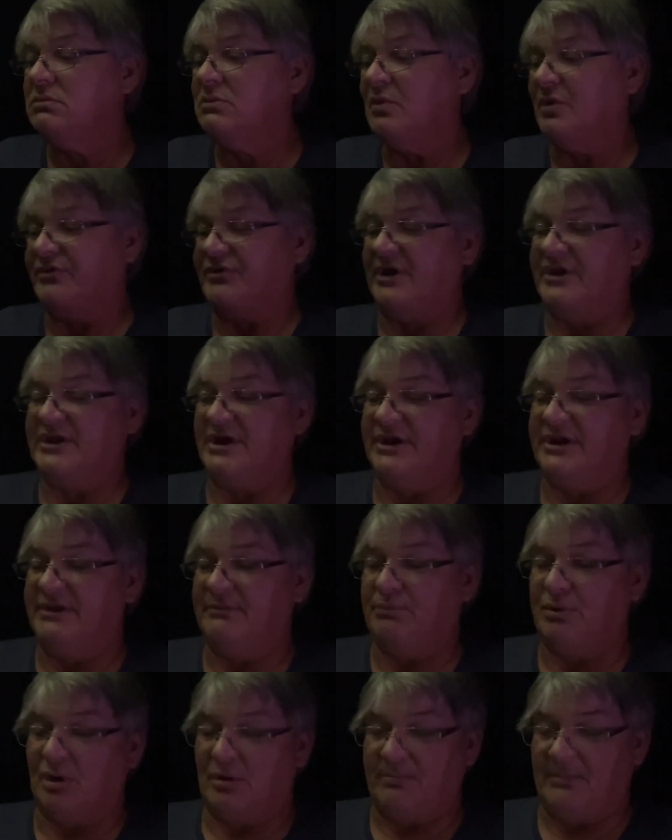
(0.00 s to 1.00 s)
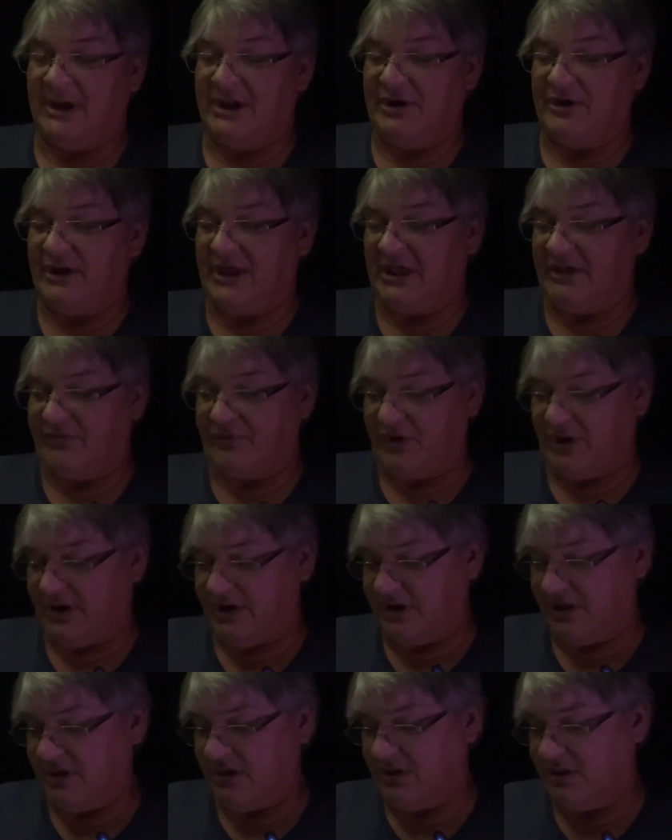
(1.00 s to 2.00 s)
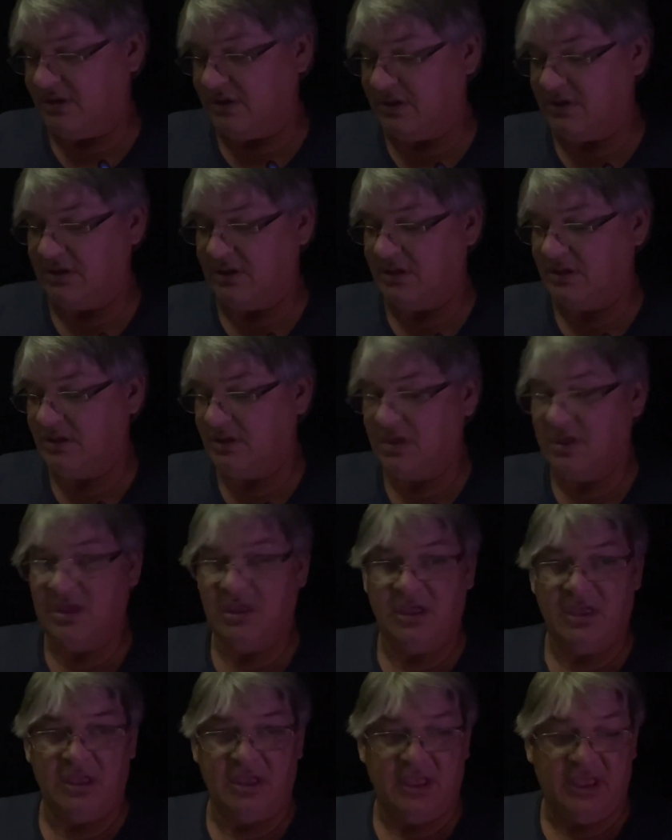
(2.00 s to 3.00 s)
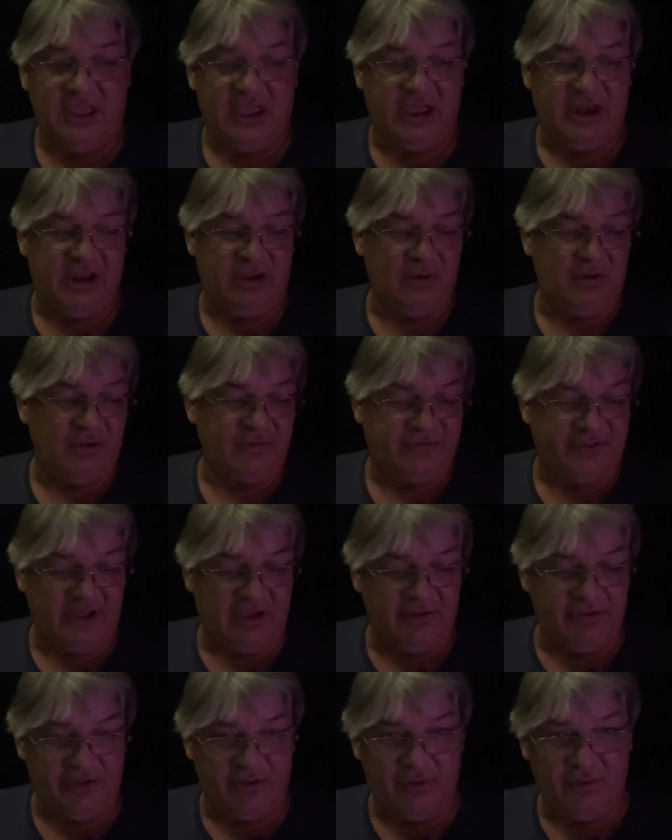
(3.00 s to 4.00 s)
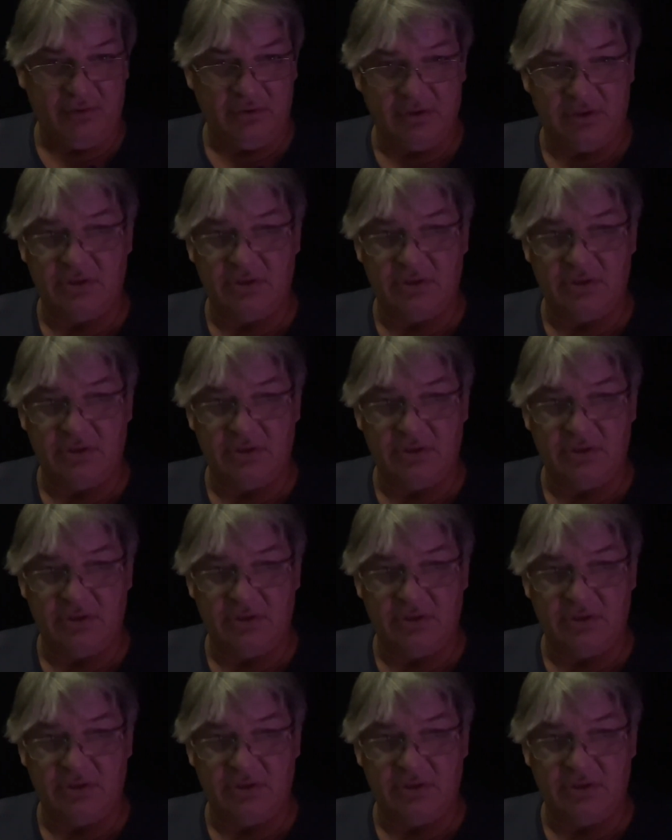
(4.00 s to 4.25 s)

which I broke mine on accident, and it'll tell you.